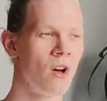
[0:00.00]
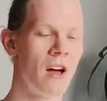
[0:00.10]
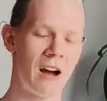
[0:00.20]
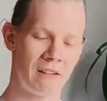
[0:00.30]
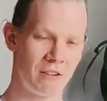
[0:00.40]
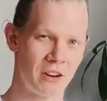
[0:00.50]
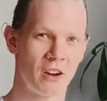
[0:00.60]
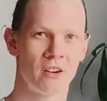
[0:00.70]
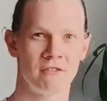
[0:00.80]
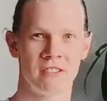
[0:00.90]

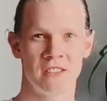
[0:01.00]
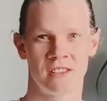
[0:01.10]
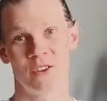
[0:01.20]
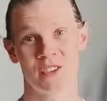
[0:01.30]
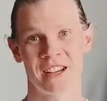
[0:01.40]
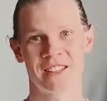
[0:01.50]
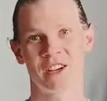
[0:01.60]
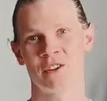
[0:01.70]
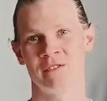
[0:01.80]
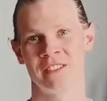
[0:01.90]
African coffees. Those kinds
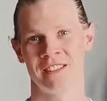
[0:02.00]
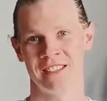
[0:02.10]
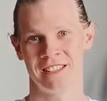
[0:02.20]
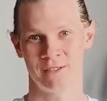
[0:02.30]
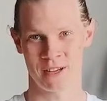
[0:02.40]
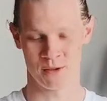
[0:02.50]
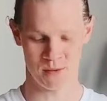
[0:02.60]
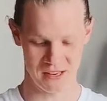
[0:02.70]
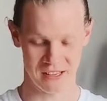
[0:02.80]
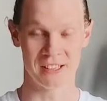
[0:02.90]
of coffees this
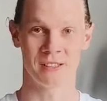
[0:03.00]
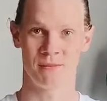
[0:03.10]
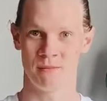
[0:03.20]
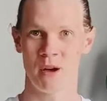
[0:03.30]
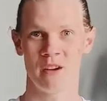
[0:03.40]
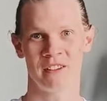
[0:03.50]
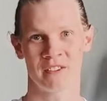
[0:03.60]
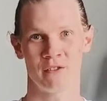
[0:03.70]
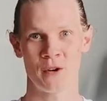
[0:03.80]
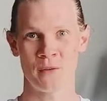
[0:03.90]
recipe is
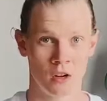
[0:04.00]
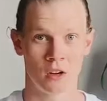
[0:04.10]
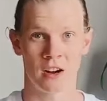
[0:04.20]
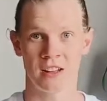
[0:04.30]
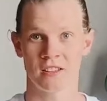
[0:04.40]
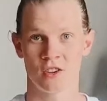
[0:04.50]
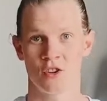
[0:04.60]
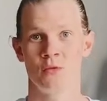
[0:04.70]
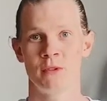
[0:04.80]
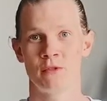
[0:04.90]
perfect for. Alright,
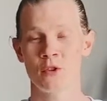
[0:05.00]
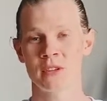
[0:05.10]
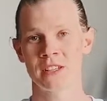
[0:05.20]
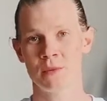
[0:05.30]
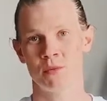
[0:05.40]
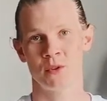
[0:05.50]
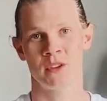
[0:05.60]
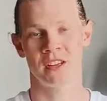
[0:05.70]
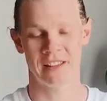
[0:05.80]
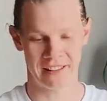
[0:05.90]
so before we start
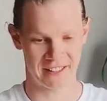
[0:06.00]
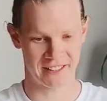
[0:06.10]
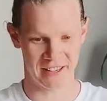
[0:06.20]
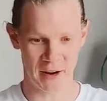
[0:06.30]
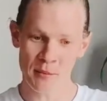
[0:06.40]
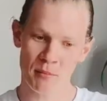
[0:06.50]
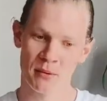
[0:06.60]
brewing, let's set up.